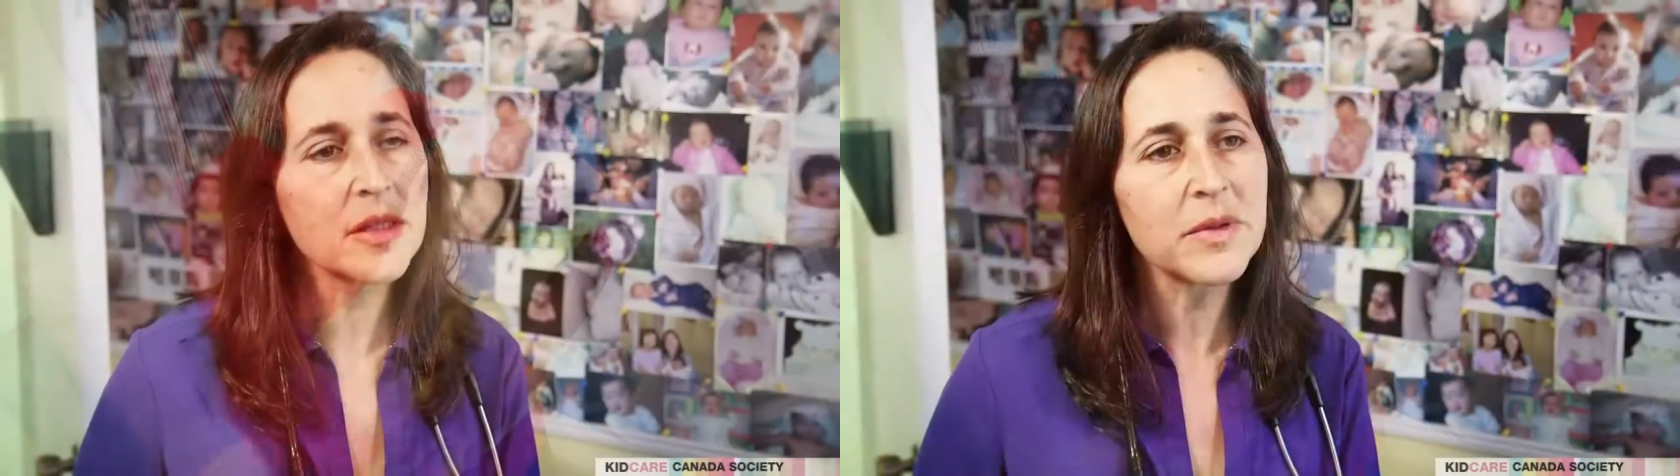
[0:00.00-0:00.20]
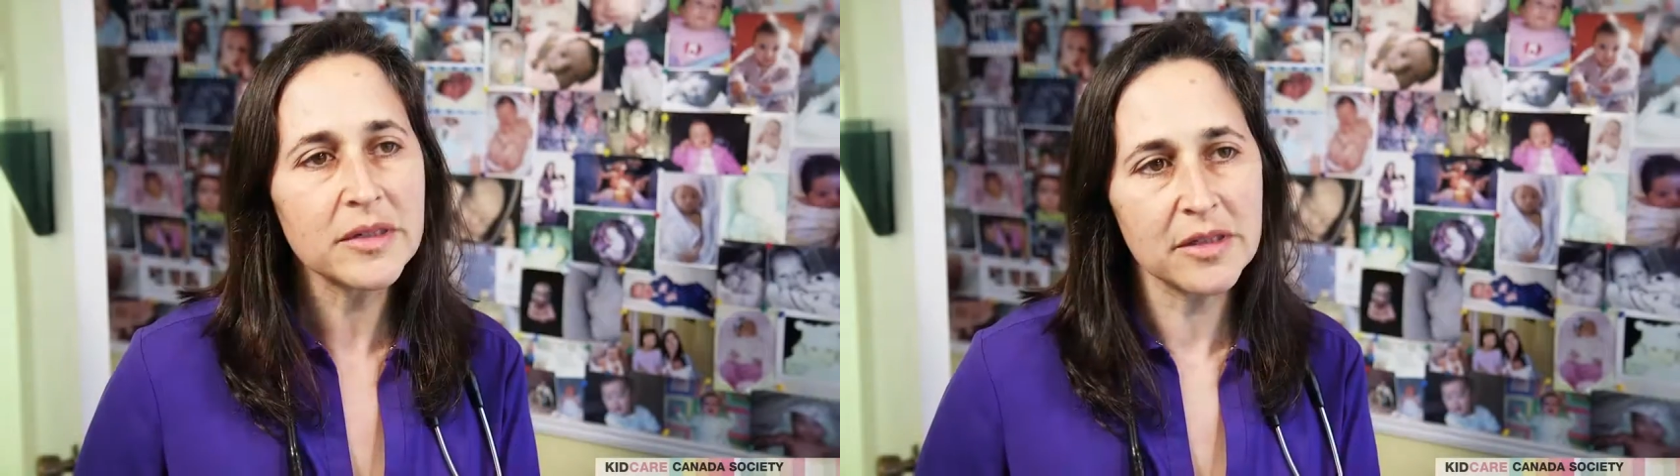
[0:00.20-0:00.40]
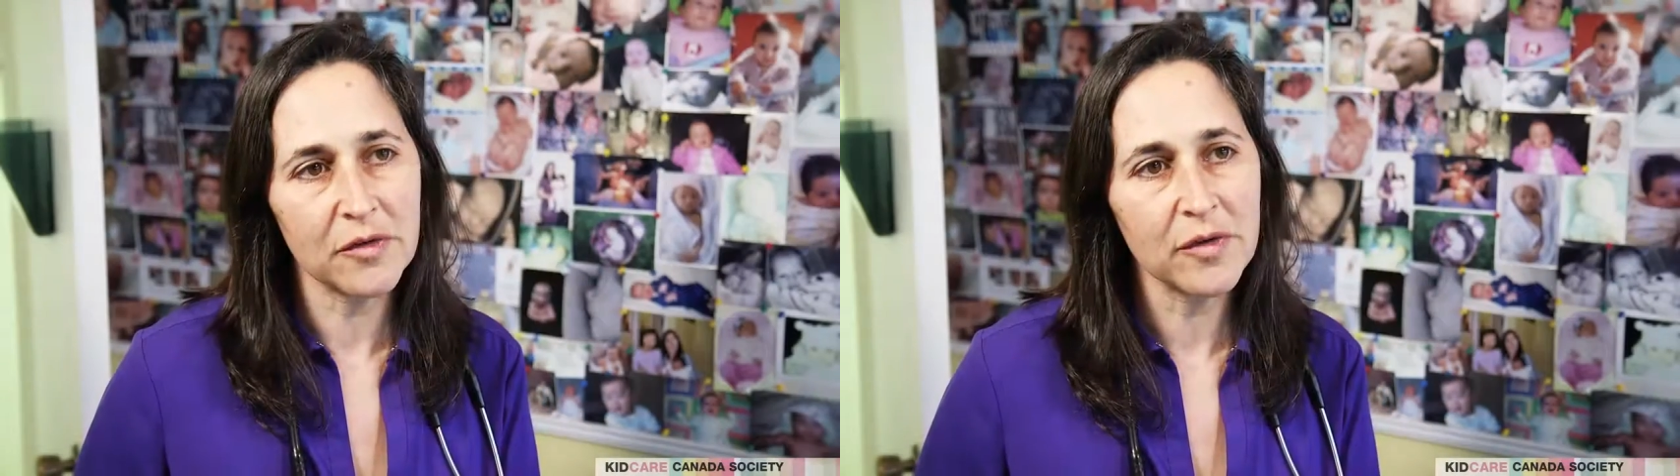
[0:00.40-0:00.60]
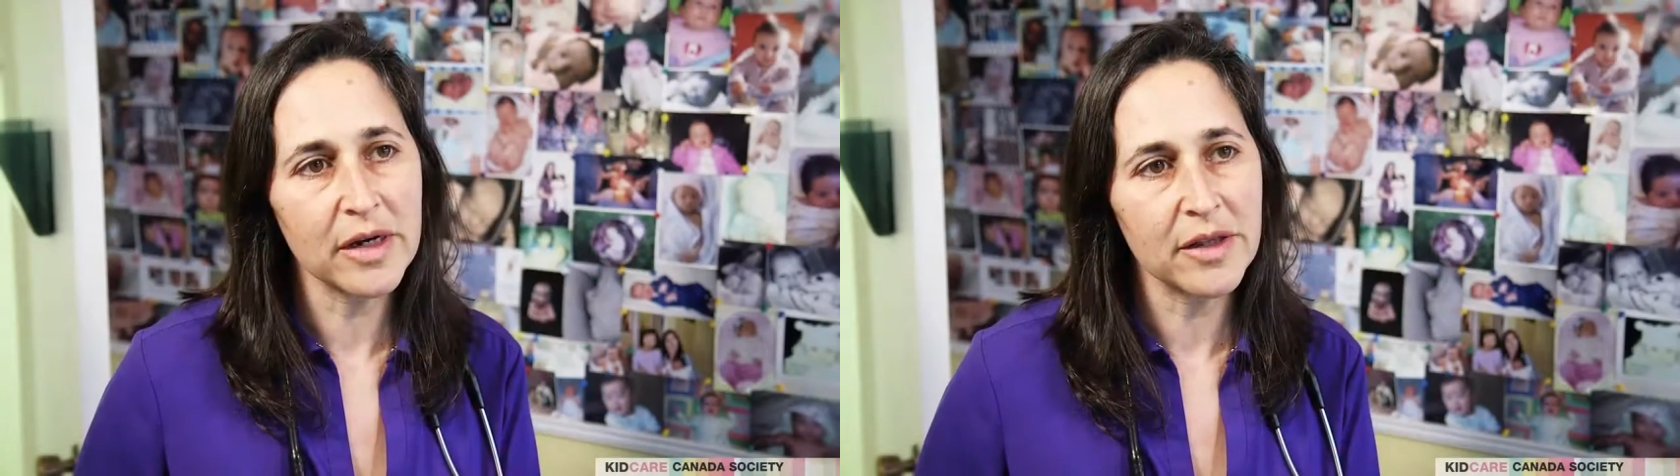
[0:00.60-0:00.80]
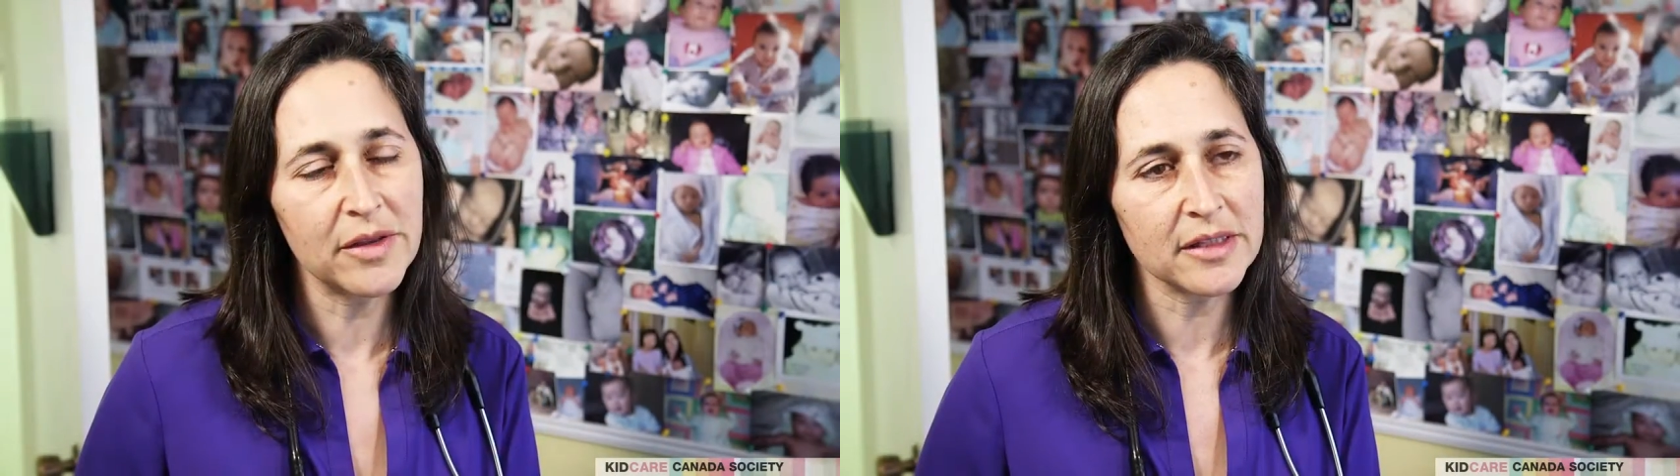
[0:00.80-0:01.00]
bit
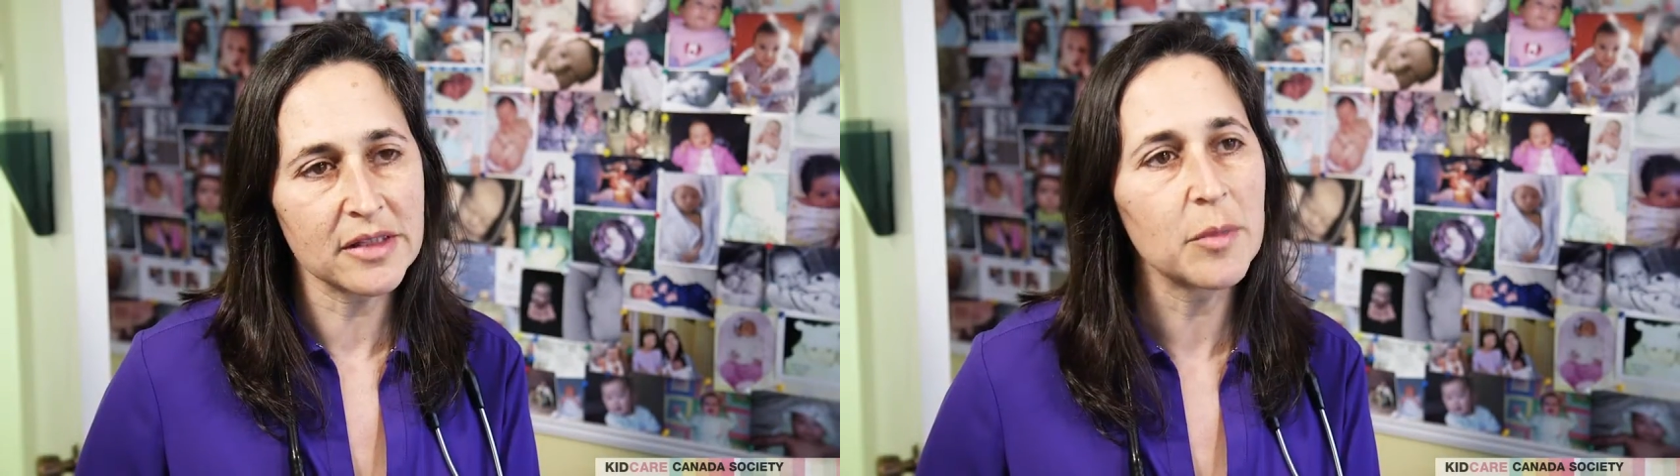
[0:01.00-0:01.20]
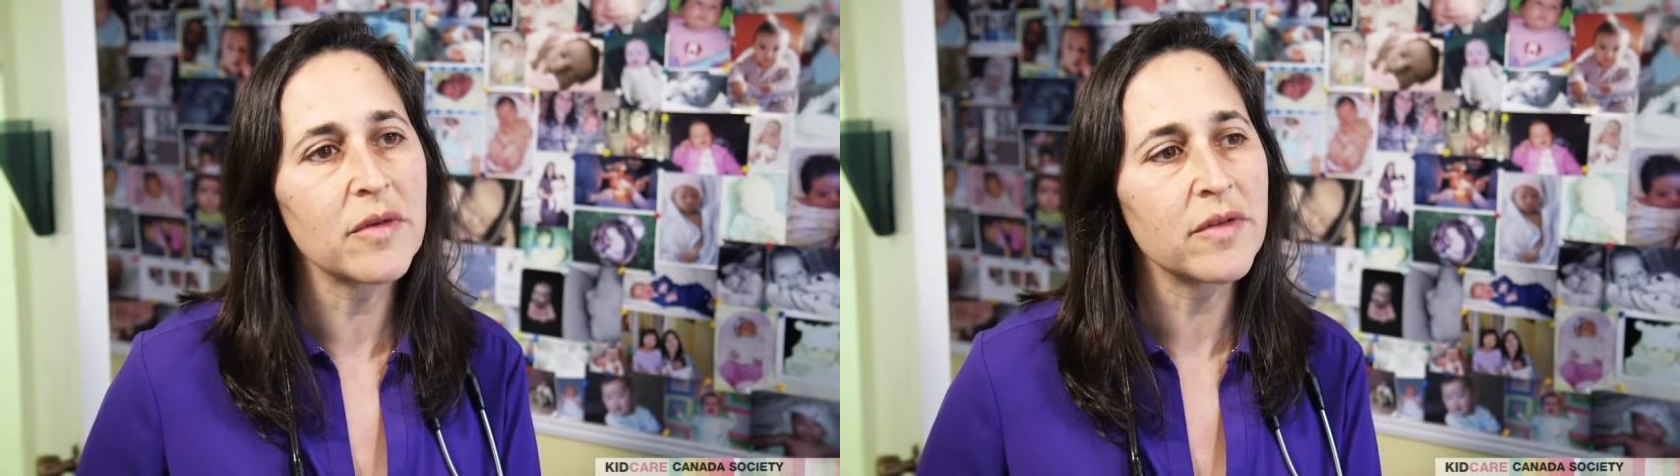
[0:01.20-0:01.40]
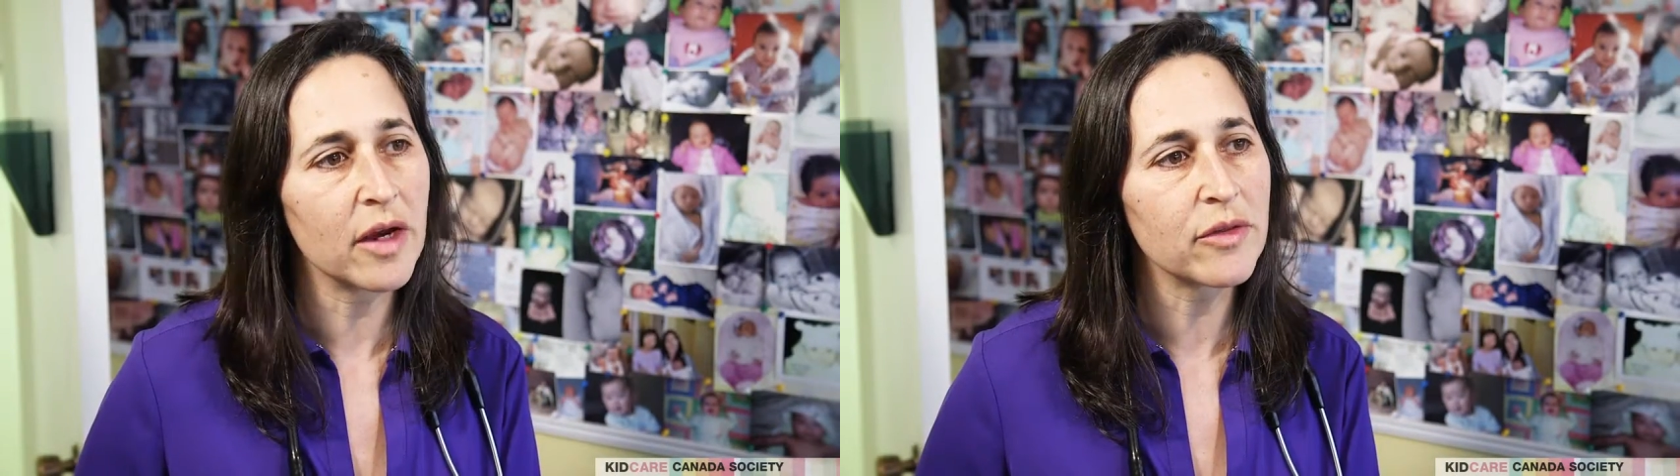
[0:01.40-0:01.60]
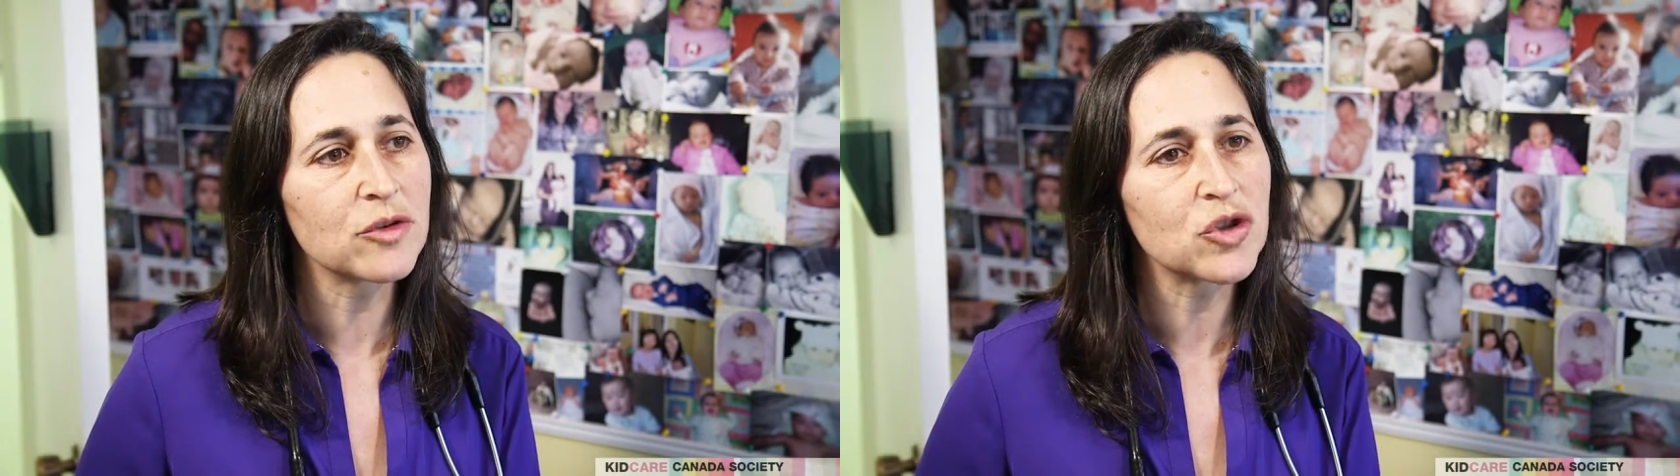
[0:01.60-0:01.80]
different than some of the other